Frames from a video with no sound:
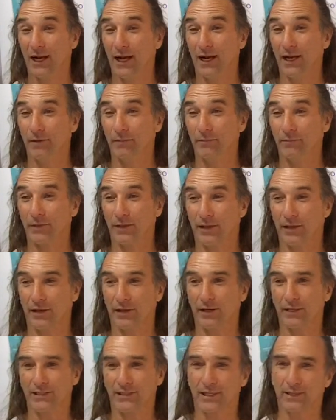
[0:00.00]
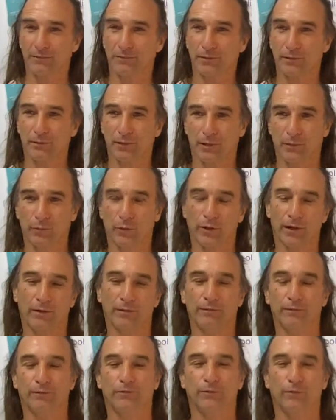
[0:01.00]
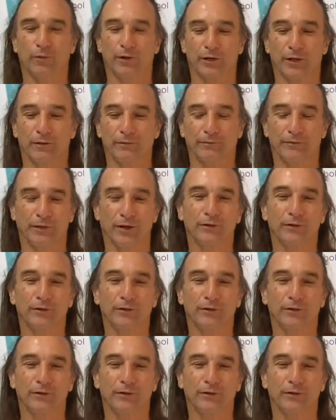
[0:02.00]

I seem to be what I'm